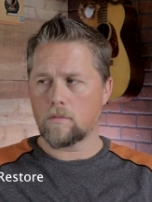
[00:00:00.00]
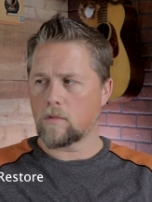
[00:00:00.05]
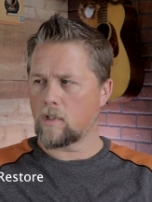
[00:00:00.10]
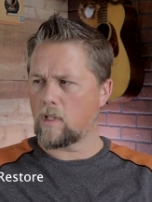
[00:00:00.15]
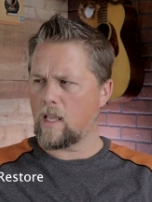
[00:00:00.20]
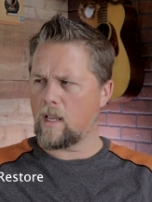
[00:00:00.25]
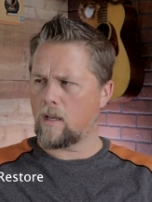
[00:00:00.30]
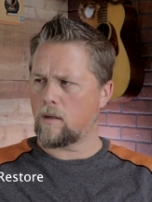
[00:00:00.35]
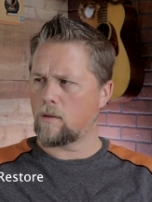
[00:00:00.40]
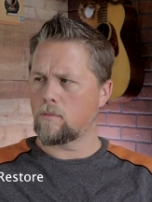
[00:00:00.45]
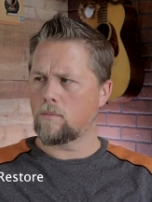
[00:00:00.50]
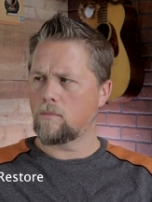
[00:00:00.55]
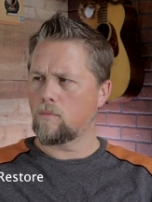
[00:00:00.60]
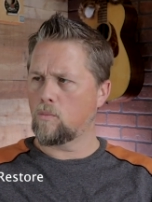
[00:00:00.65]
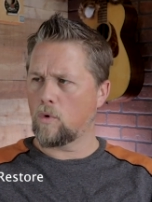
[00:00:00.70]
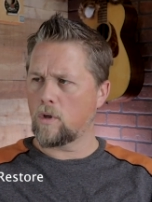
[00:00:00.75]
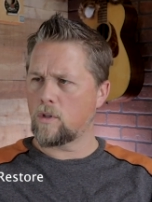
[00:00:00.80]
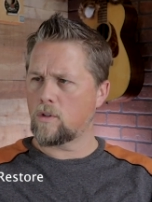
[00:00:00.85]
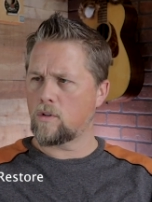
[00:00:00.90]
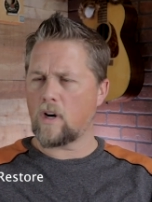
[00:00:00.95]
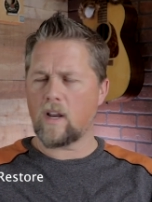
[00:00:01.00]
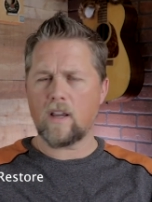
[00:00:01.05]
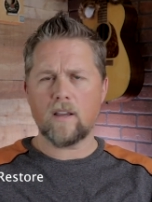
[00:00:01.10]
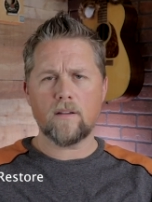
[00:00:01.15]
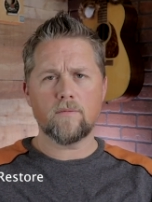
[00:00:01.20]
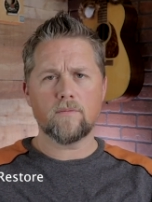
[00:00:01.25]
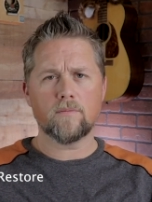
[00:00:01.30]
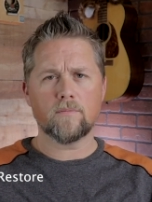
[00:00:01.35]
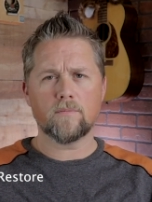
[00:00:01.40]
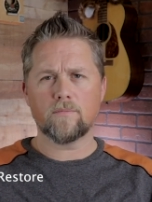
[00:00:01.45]
Cloud,
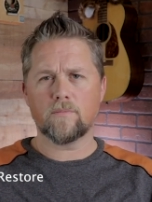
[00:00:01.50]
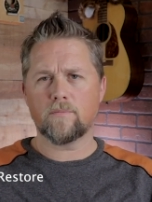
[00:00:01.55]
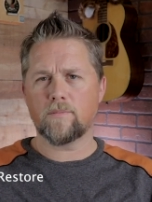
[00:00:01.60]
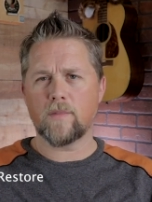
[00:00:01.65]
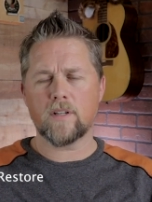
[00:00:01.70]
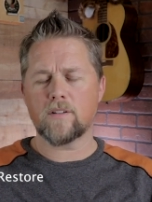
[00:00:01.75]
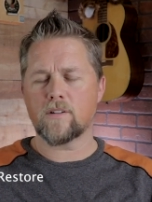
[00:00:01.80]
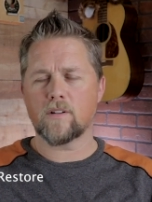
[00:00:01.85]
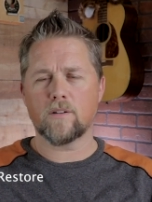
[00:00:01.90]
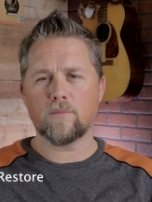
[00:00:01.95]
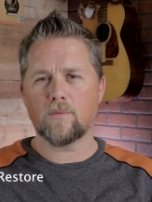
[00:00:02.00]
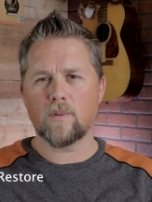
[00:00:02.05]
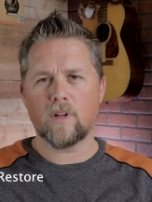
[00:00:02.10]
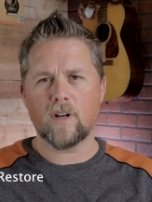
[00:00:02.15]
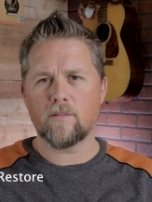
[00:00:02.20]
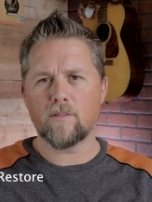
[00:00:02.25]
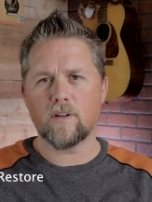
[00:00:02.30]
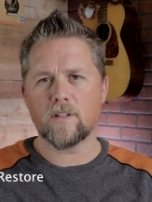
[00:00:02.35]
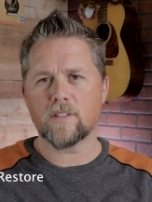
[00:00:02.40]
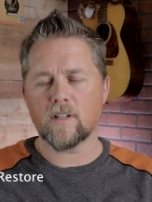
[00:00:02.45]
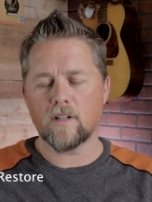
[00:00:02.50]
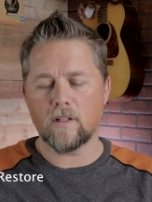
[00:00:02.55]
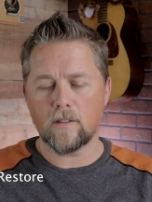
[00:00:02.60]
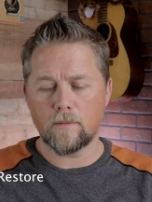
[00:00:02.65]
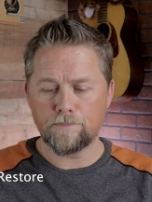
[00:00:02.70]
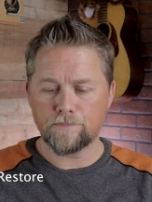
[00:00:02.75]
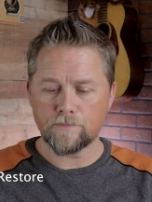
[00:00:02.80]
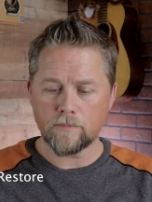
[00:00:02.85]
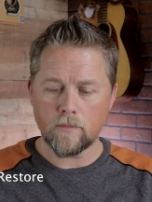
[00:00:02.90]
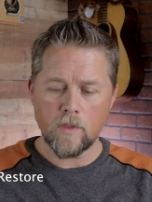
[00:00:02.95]
OneDrive, I'm not sure, whatever it's
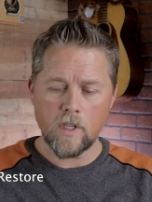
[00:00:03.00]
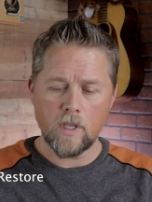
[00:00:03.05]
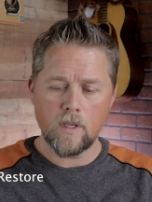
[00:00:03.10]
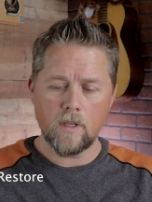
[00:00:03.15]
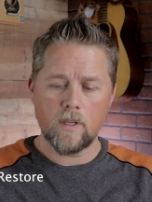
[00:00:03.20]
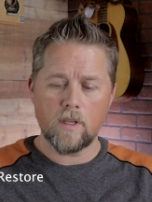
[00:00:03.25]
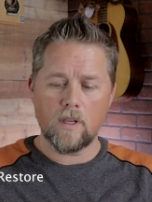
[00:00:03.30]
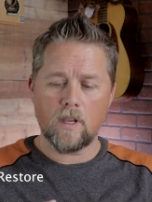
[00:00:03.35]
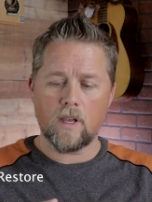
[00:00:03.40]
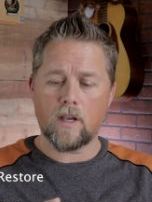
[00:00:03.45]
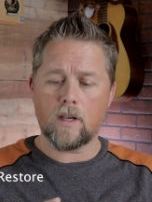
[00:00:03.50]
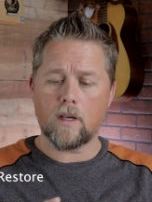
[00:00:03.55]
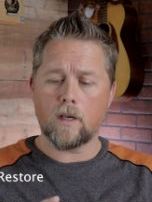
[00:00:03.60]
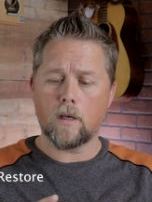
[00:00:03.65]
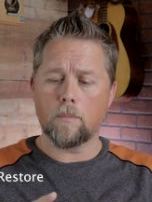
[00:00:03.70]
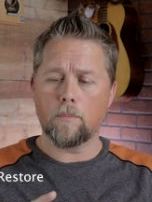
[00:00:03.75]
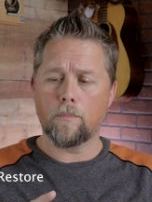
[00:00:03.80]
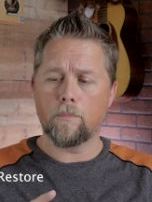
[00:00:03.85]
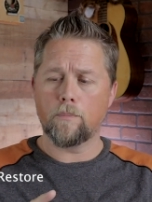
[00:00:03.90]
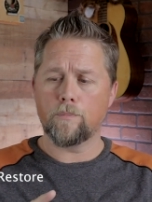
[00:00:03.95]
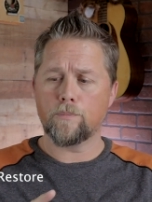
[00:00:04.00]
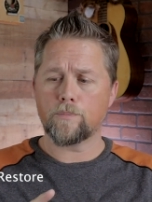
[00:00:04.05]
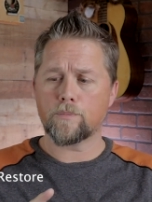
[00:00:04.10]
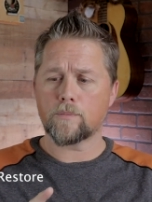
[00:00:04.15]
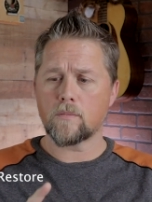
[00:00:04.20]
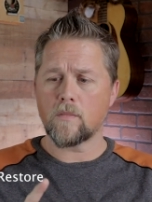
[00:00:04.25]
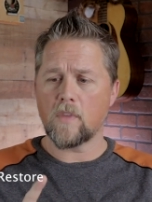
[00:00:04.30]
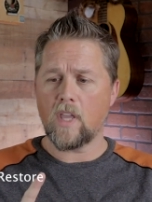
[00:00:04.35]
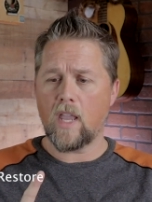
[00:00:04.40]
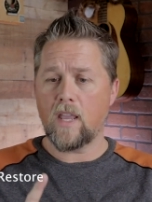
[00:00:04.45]
called. Um,
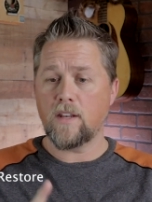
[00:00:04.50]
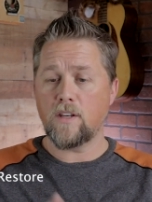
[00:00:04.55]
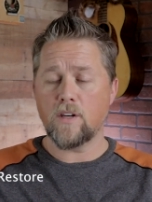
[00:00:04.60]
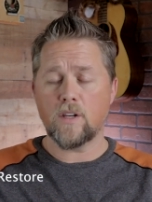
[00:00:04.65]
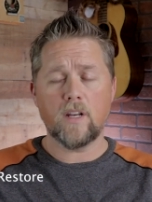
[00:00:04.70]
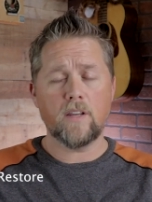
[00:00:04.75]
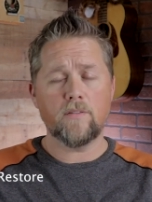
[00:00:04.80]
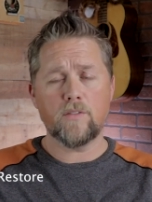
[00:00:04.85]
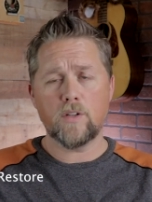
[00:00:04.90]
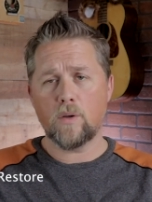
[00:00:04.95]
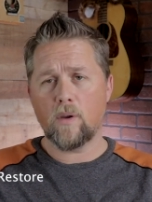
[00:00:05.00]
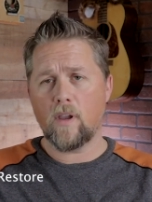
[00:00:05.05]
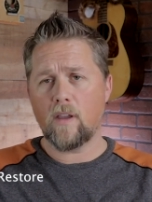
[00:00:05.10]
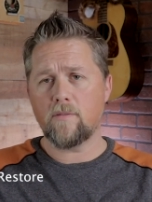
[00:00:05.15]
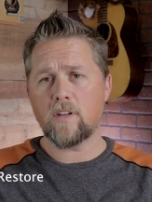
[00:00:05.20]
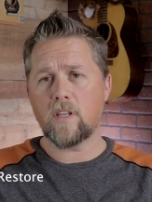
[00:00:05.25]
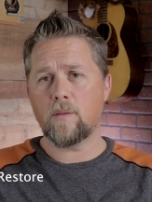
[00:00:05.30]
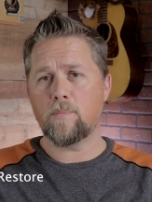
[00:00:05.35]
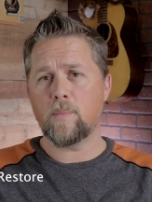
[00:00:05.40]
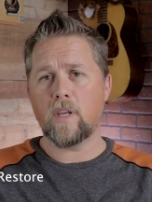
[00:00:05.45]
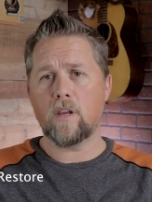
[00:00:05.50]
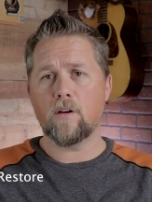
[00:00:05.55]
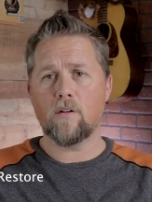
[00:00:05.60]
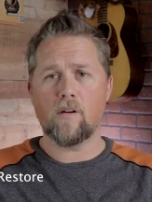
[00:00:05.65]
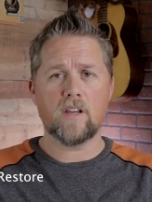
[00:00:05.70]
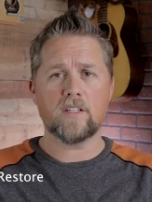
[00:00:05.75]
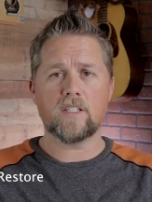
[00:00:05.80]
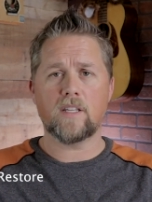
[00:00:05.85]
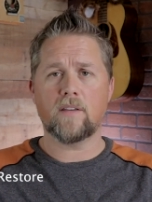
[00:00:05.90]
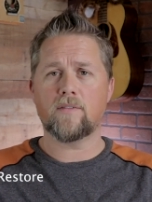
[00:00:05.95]
and you can even do FTP or
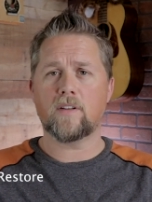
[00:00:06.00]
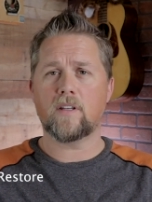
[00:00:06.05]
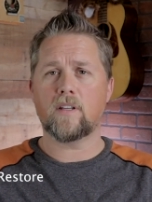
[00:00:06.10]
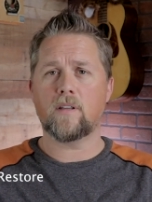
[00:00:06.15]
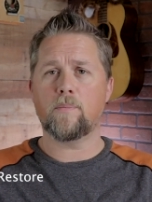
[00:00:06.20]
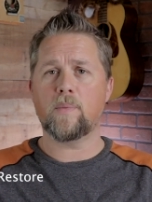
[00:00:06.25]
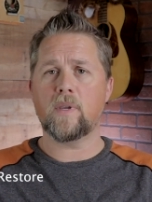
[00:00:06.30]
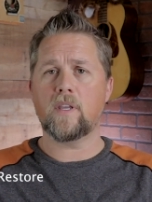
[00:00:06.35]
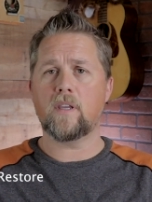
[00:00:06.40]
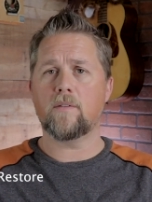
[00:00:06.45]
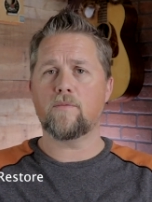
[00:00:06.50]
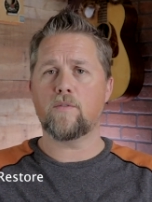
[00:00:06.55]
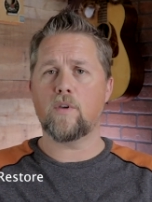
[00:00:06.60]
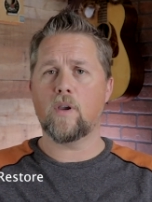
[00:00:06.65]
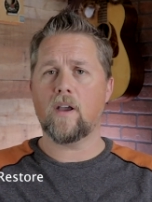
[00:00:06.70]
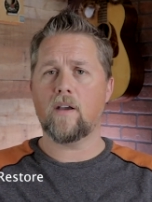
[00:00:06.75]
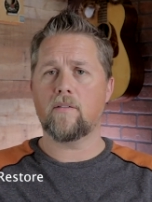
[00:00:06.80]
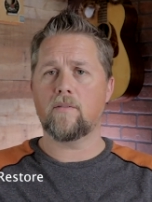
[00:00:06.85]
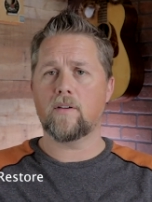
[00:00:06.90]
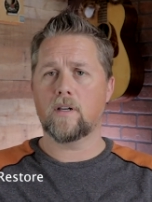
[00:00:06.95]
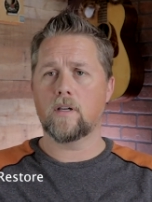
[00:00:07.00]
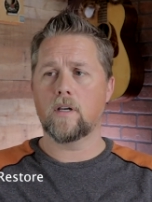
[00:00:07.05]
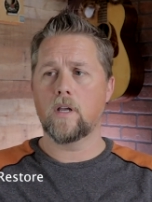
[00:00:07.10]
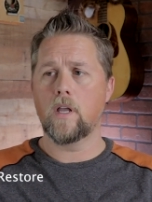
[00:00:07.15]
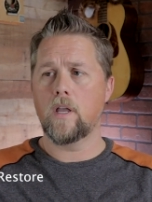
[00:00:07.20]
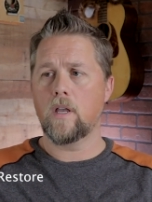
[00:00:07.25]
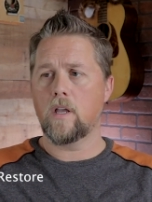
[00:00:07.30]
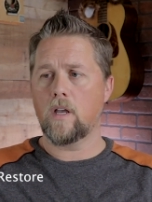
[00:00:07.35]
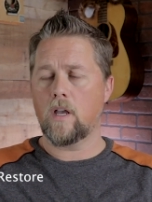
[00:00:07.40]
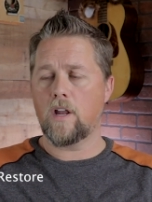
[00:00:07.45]
SFTP if you have a,
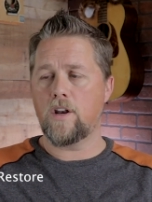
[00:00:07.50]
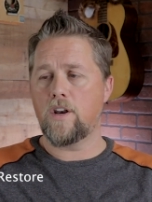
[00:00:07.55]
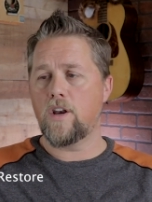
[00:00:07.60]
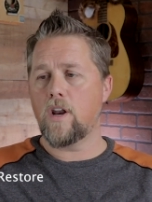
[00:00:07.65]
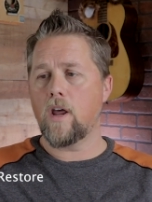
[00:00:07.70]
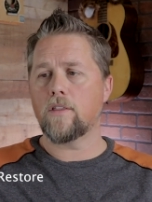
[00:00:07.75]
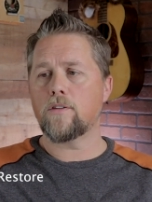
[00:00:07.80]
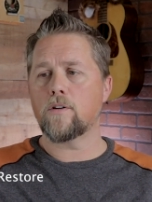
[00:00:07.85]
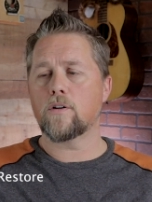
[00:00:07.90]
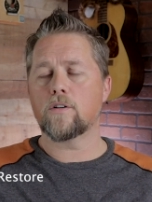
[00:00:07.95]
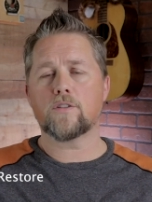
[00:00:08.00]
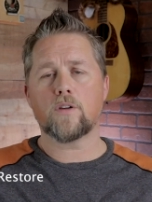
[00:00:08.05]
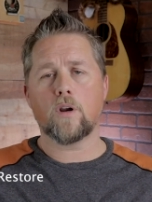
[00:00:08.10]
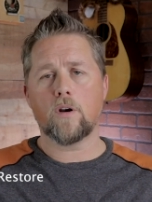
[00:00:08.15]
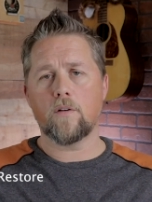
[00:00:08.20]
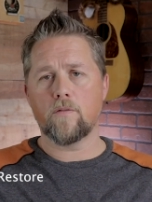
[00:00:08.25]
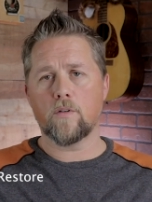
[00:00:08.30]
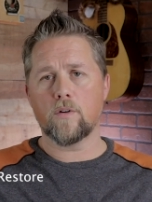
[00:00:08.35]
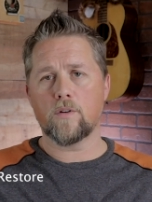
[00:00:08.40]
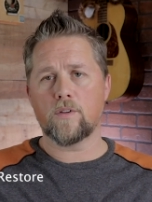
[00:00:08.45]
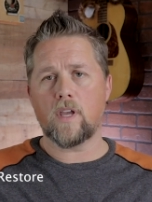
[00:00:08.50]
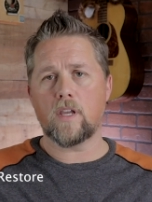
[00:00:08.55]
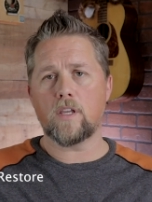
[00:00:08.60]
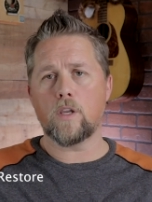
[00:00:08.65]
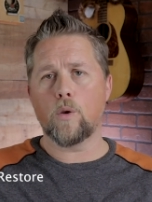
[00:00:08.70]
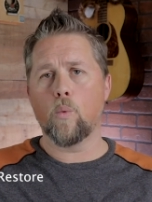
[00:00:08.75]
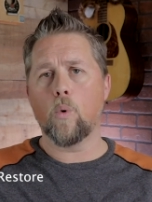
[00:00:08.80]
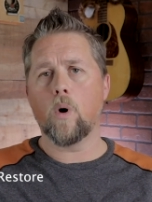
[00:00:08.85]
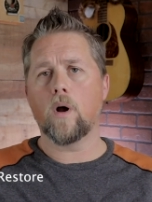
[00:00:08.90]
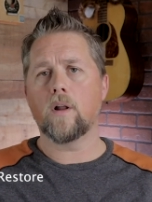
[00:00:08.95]
another server that
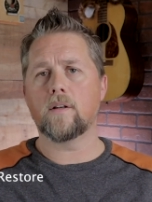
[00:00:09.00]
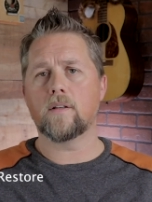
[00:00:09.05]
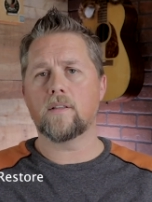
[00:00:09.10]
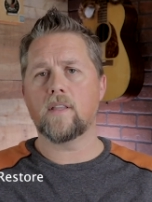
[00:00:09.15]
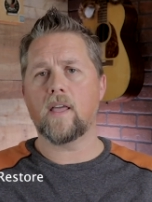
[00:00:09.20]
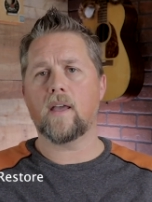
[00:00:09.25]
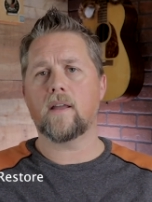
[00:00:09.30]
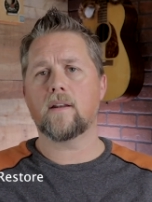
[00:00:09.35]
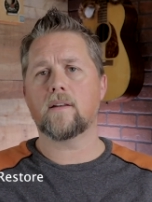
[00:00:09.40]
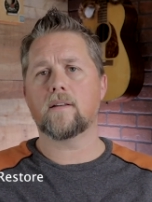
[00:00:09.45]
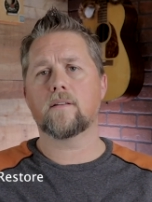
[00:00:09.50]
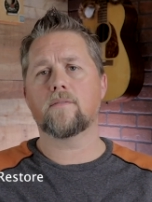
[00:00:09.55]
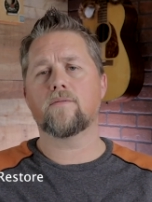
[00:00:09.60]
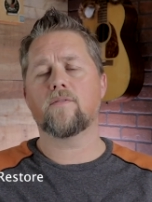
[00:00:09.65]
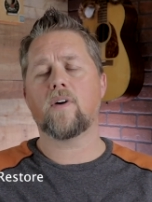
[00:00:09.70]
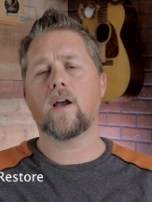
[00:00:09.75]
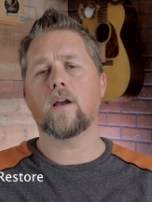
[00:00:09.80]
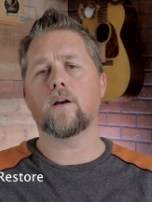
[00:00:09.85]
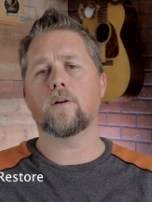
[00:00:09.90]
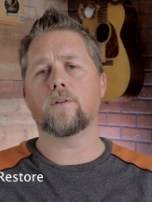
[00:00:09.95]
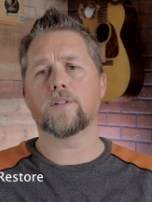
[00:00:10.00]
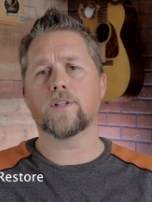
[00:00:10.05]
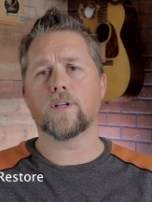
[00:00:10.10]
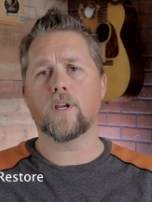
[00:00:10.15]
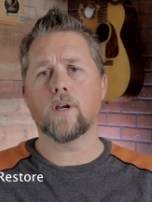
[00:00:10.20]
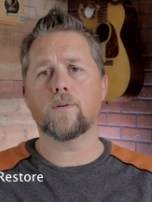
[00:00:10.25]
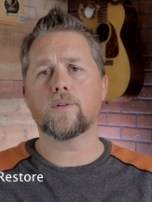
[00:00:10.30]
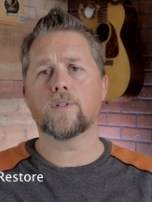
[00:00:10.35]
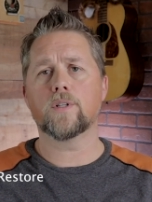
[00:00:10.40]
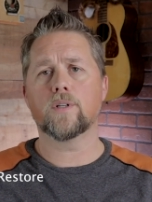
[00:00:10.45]
you want that file to
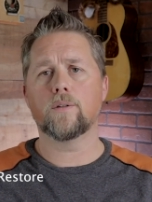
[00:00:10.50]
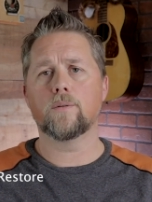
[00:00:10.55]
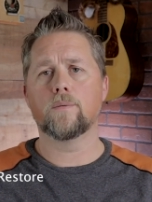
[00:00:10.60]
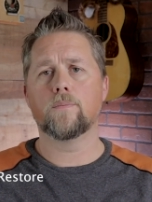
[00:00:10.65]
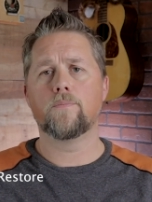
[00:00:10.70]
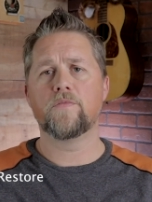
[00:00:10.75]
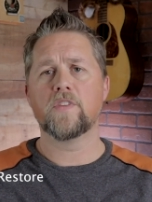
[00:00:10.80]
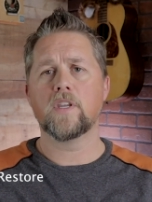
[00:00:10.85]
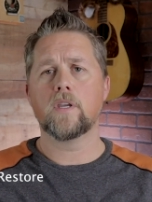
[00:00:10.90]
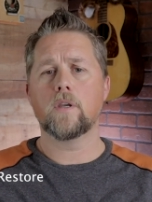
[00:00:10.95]
go to.